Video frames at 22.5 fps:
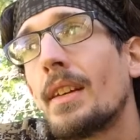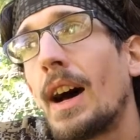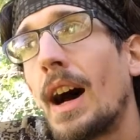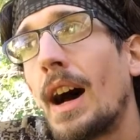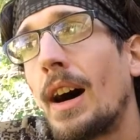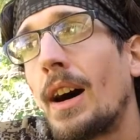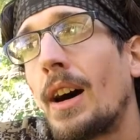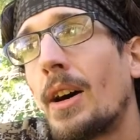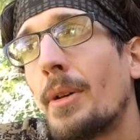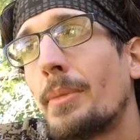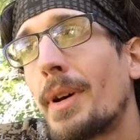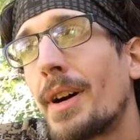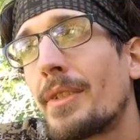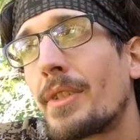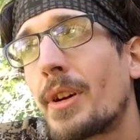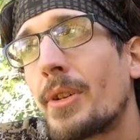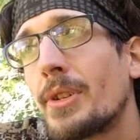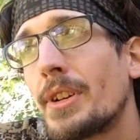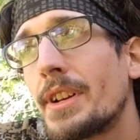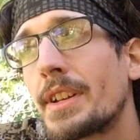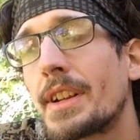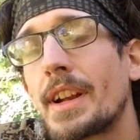I've
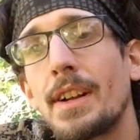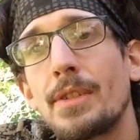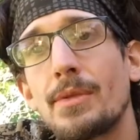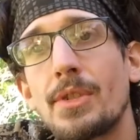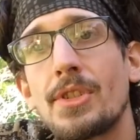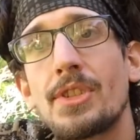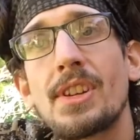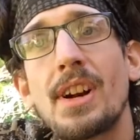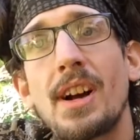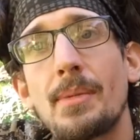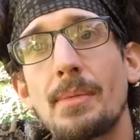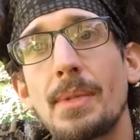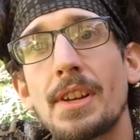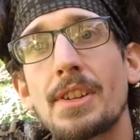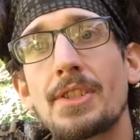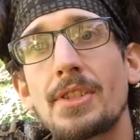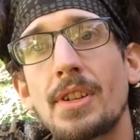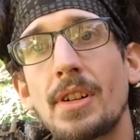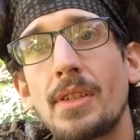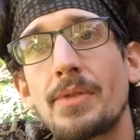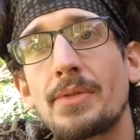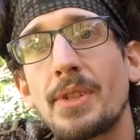already kind of resigned
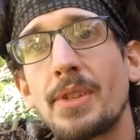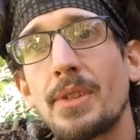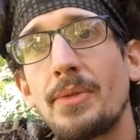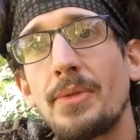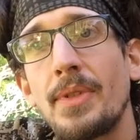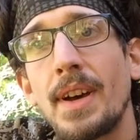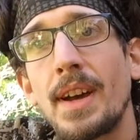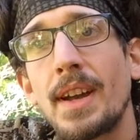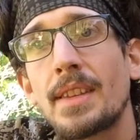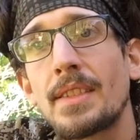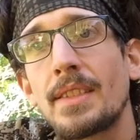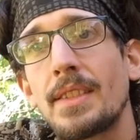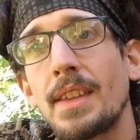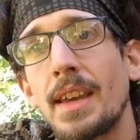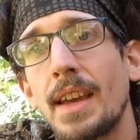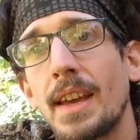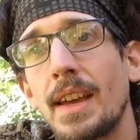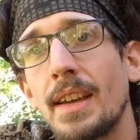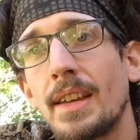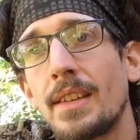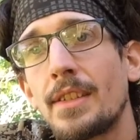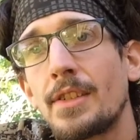myself to the fact
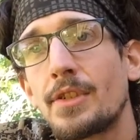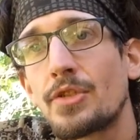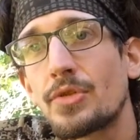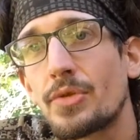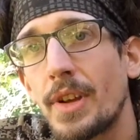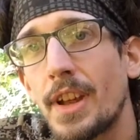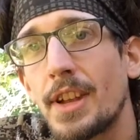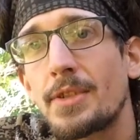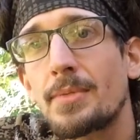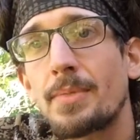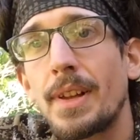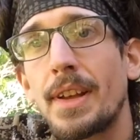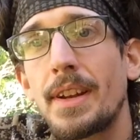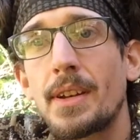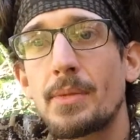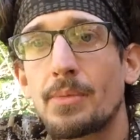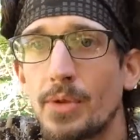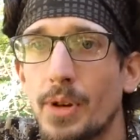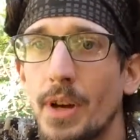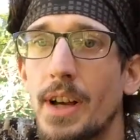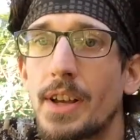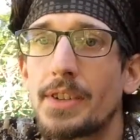that this
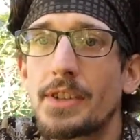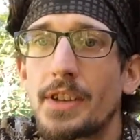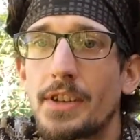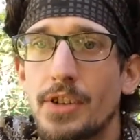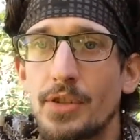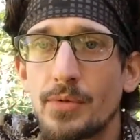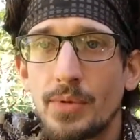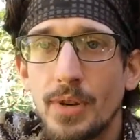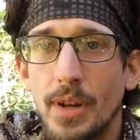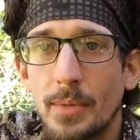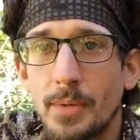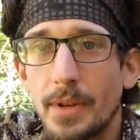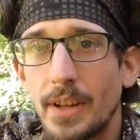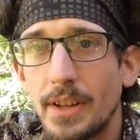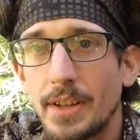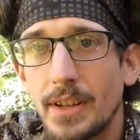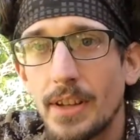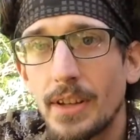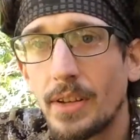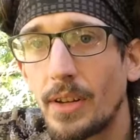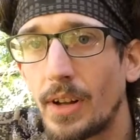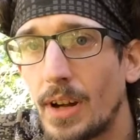transplanting process is probably
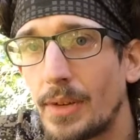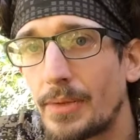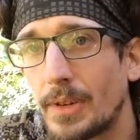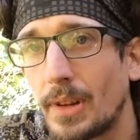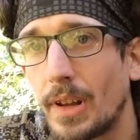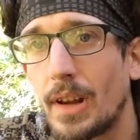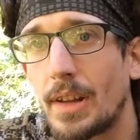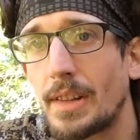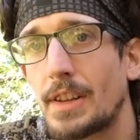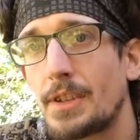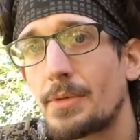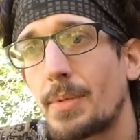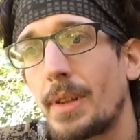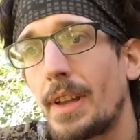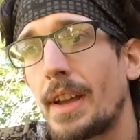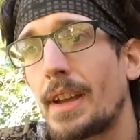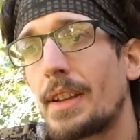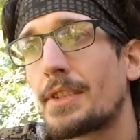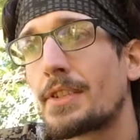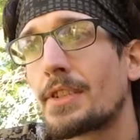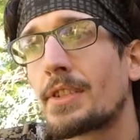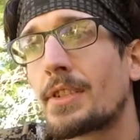going to kill off a lot of these
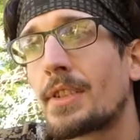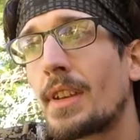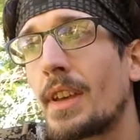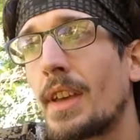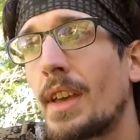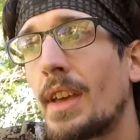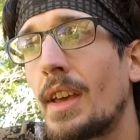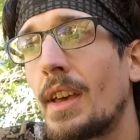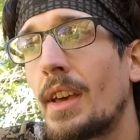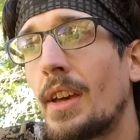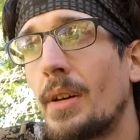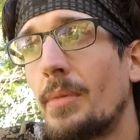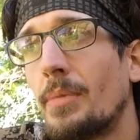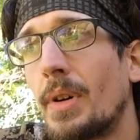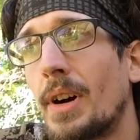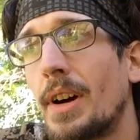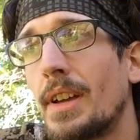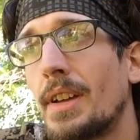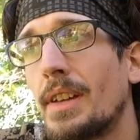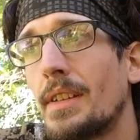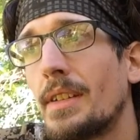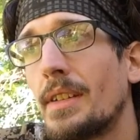plants.
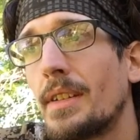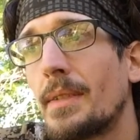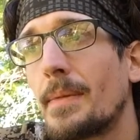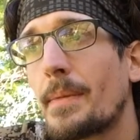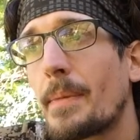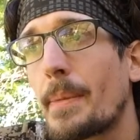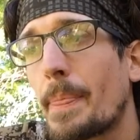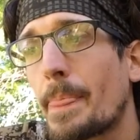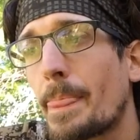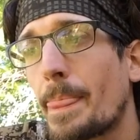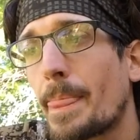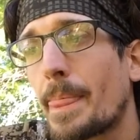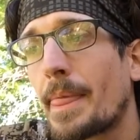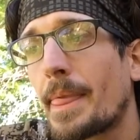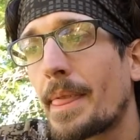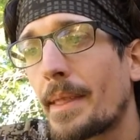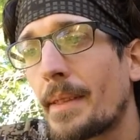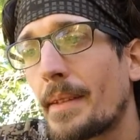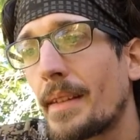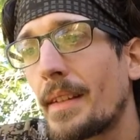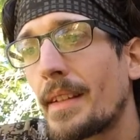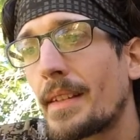But
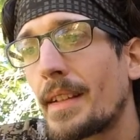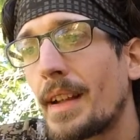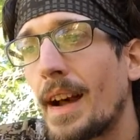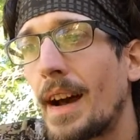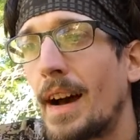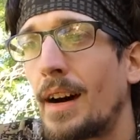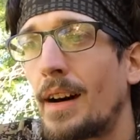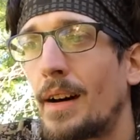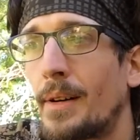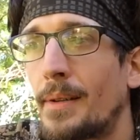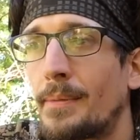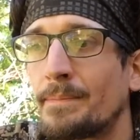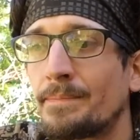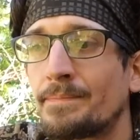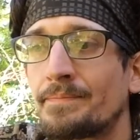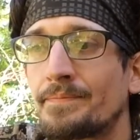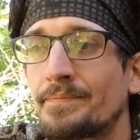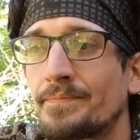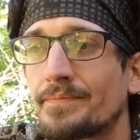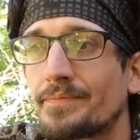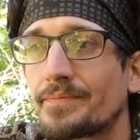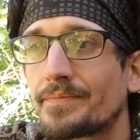I
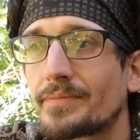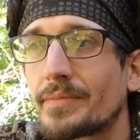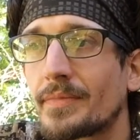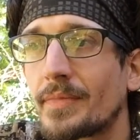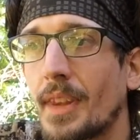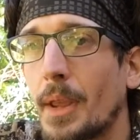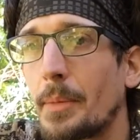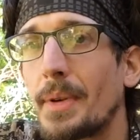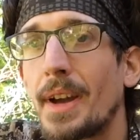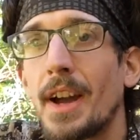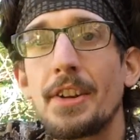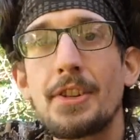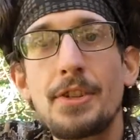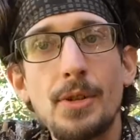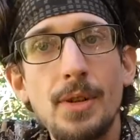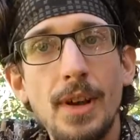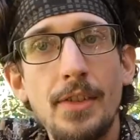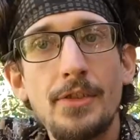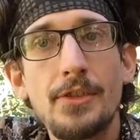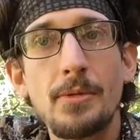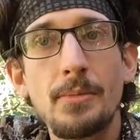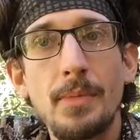mean, I do
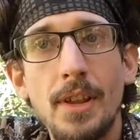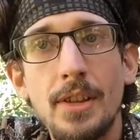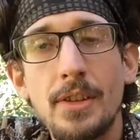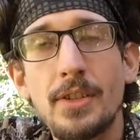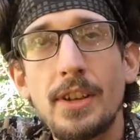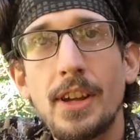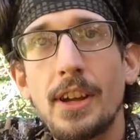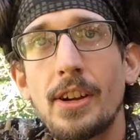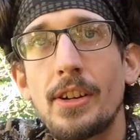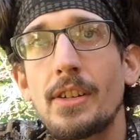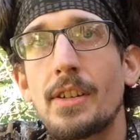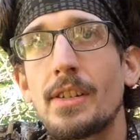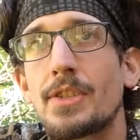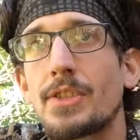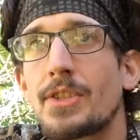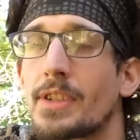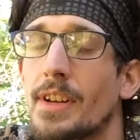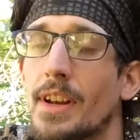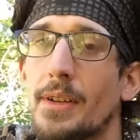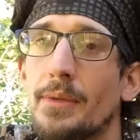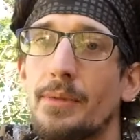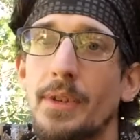have some other
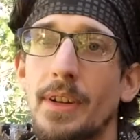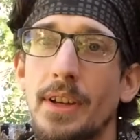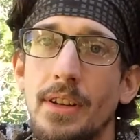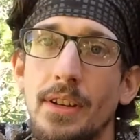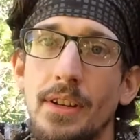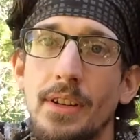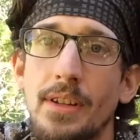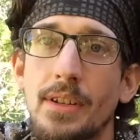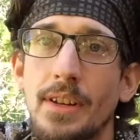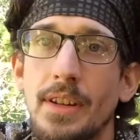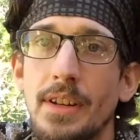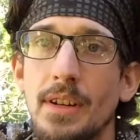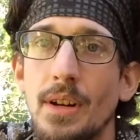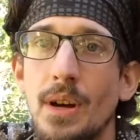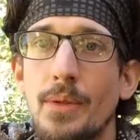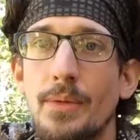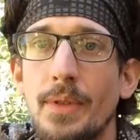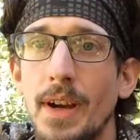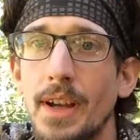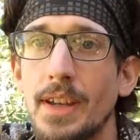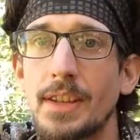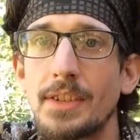carrots, and I figure, you know,
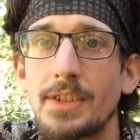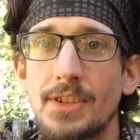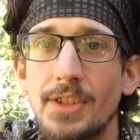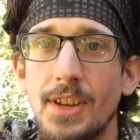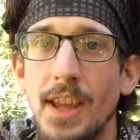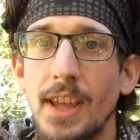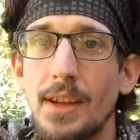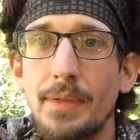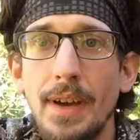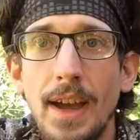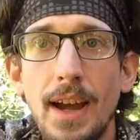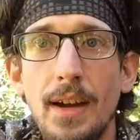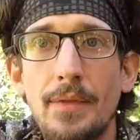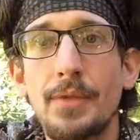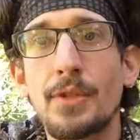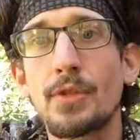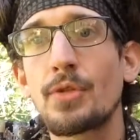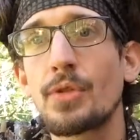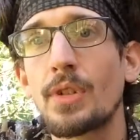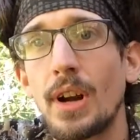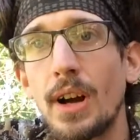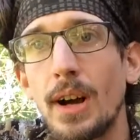if I can save half
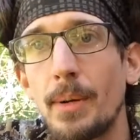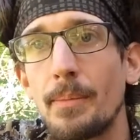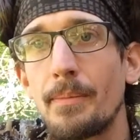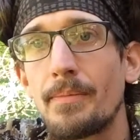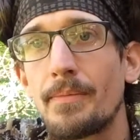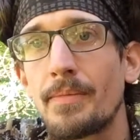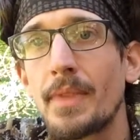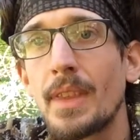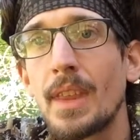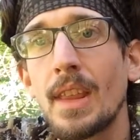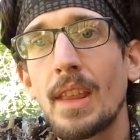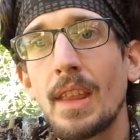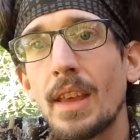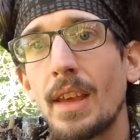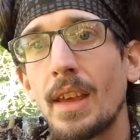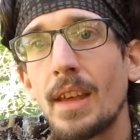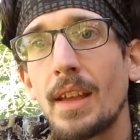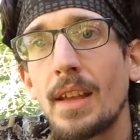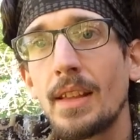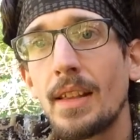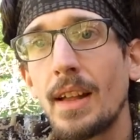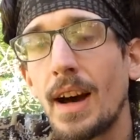the crop,
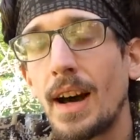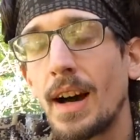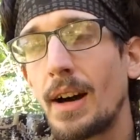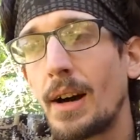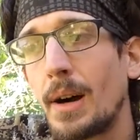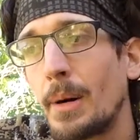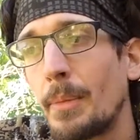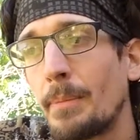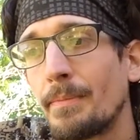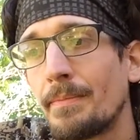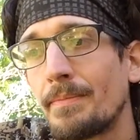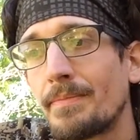I'll